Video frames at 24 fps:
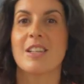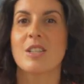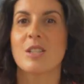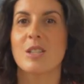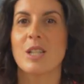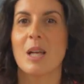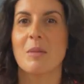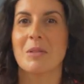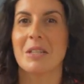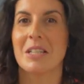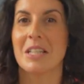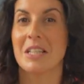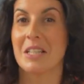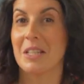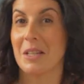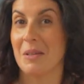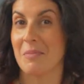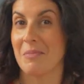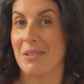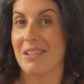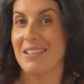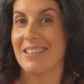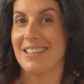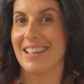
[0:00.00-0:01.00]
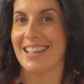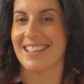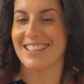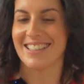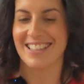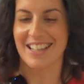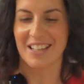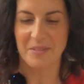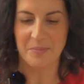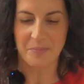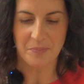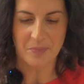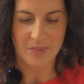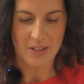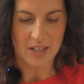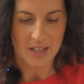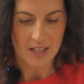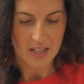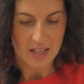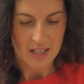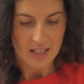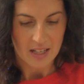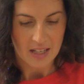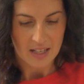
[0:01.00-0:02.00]
slopped it into the bowl that time.
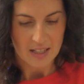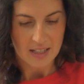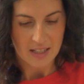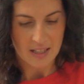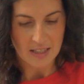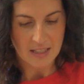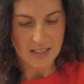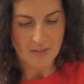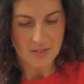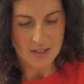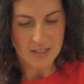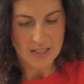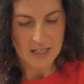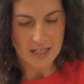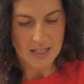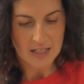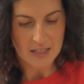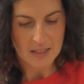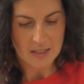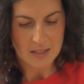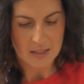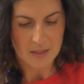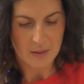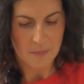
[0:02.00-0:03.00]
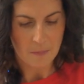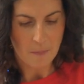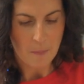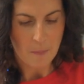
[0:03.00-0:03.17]
Let's have a taste.